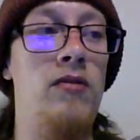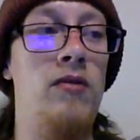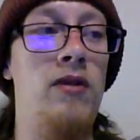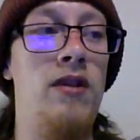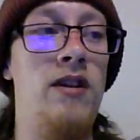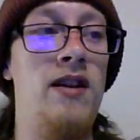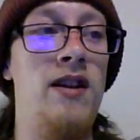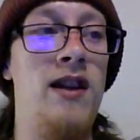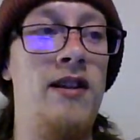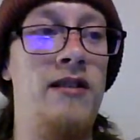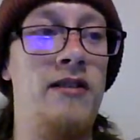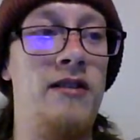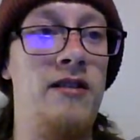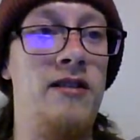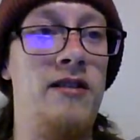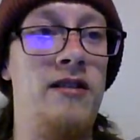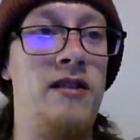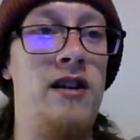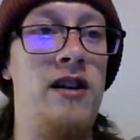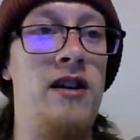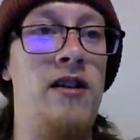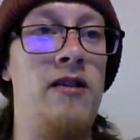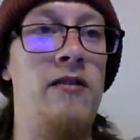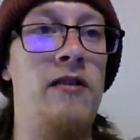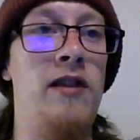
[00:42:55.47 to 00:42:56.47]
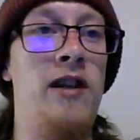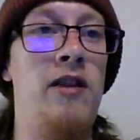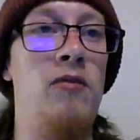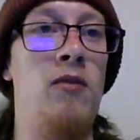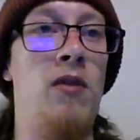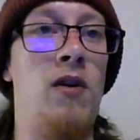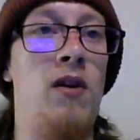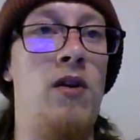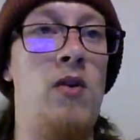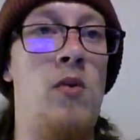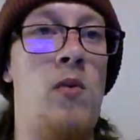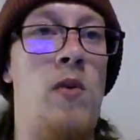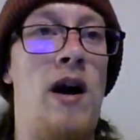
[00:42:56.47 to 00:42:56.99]
necessarily
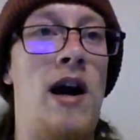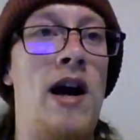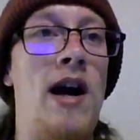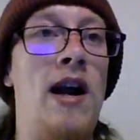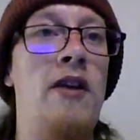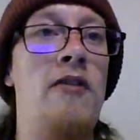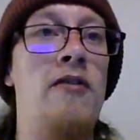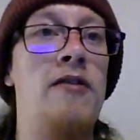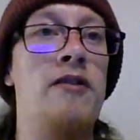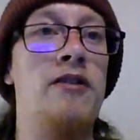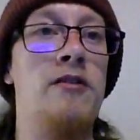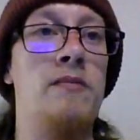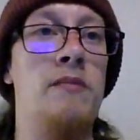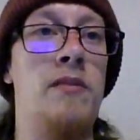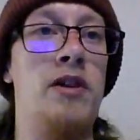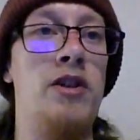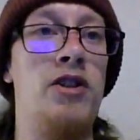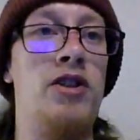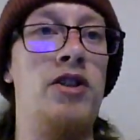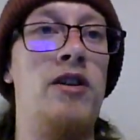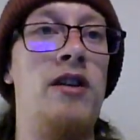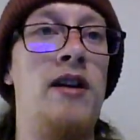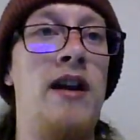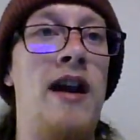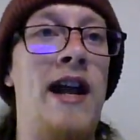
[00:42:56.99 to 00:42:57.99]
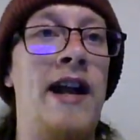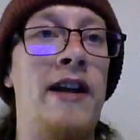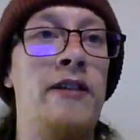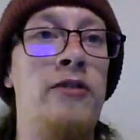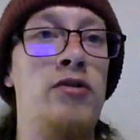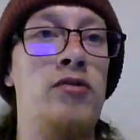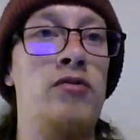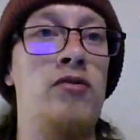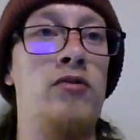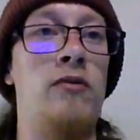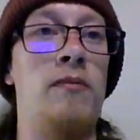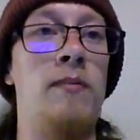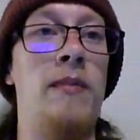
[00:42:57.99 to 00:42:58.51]
require as much
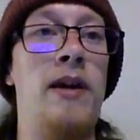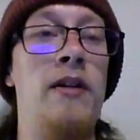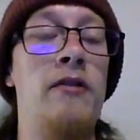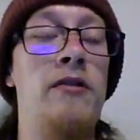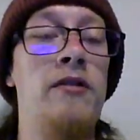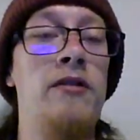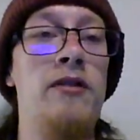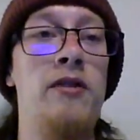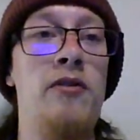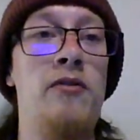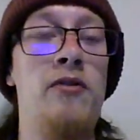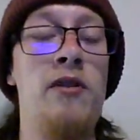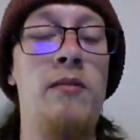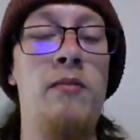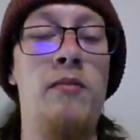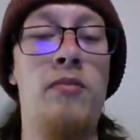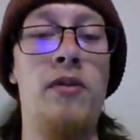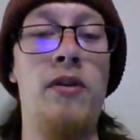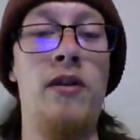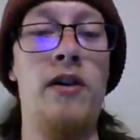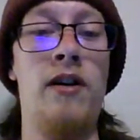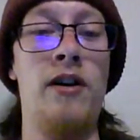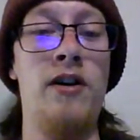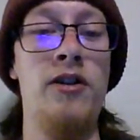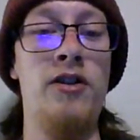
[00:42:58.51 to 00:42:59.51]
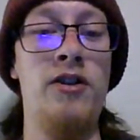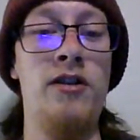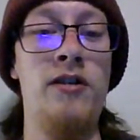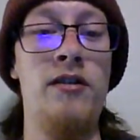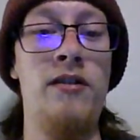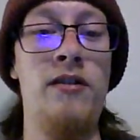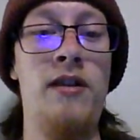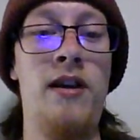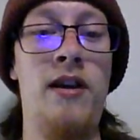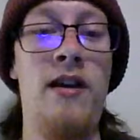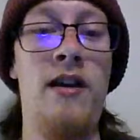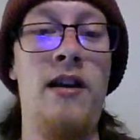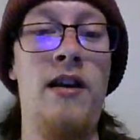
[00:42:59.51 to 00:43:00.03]
natural melatonin
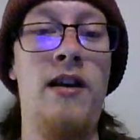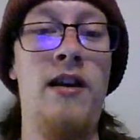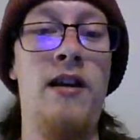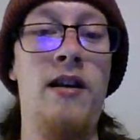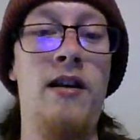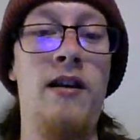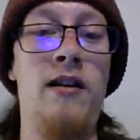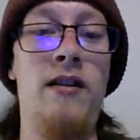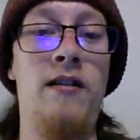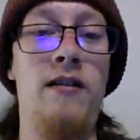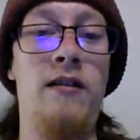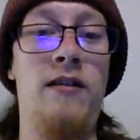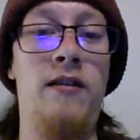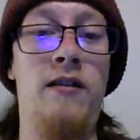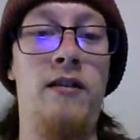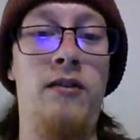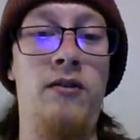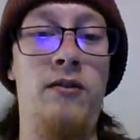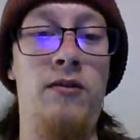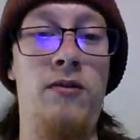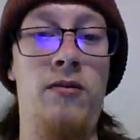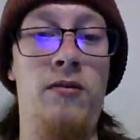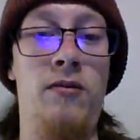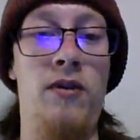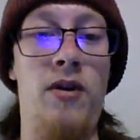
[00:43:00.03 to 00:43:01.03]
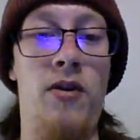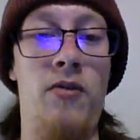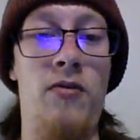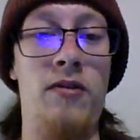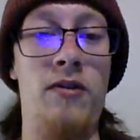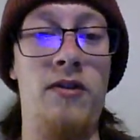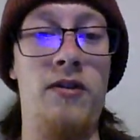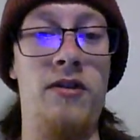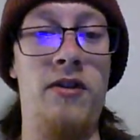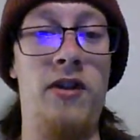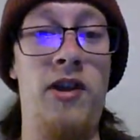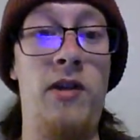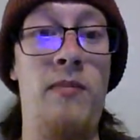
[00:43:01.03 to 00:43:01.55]
production to go to
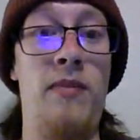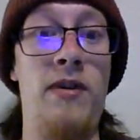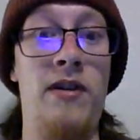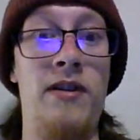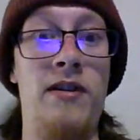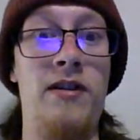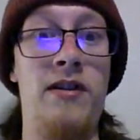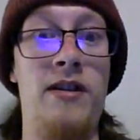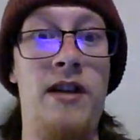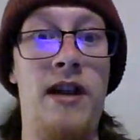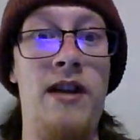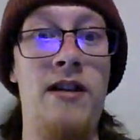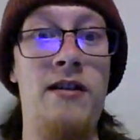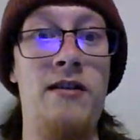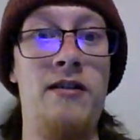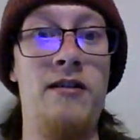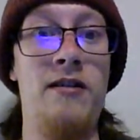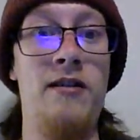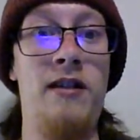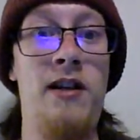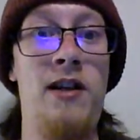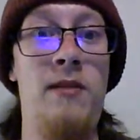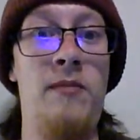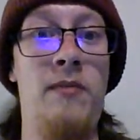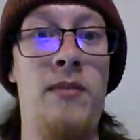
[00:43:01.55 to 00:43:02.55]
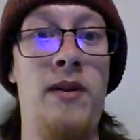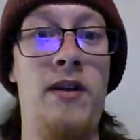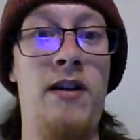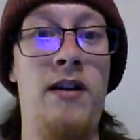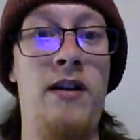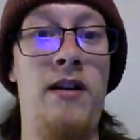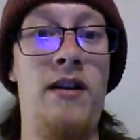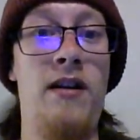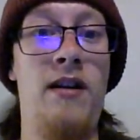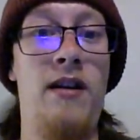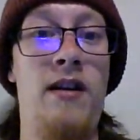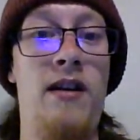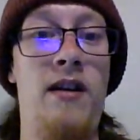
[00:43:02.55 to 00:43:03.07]
sleep and stay asleep.
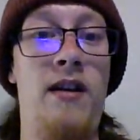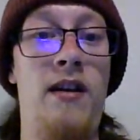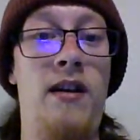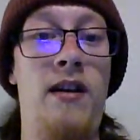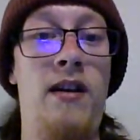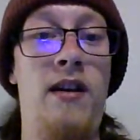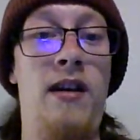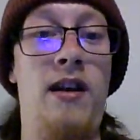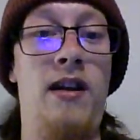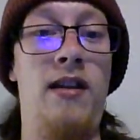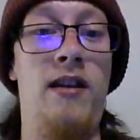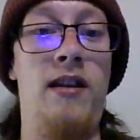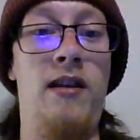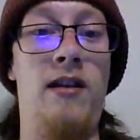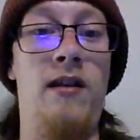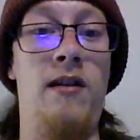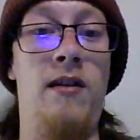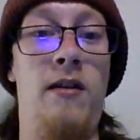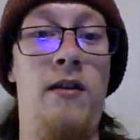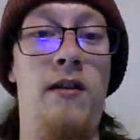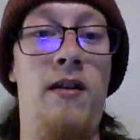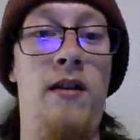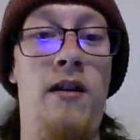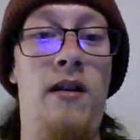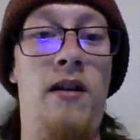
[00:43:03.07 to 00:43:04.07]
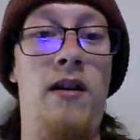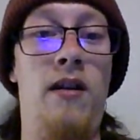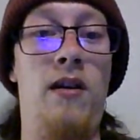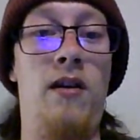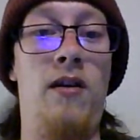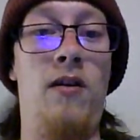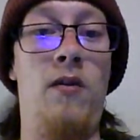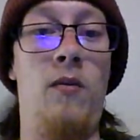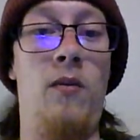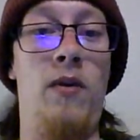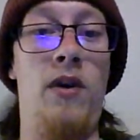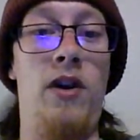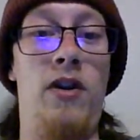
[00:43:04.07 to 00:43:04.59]
And then
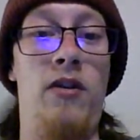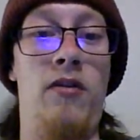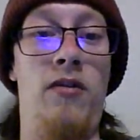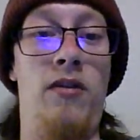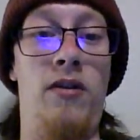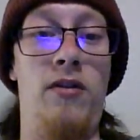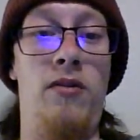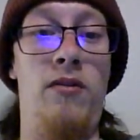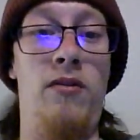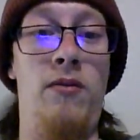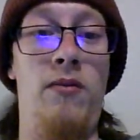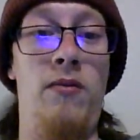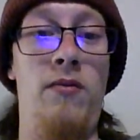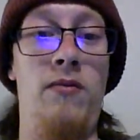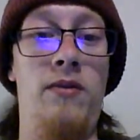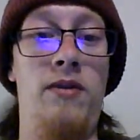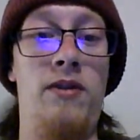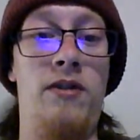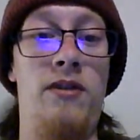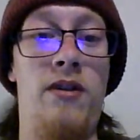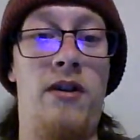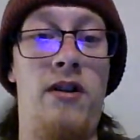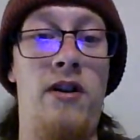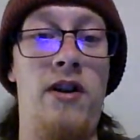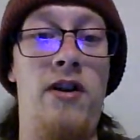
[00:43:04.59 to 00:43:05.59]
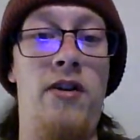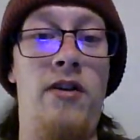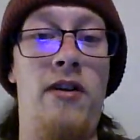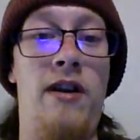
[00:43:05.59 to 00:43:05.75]
when you do start, your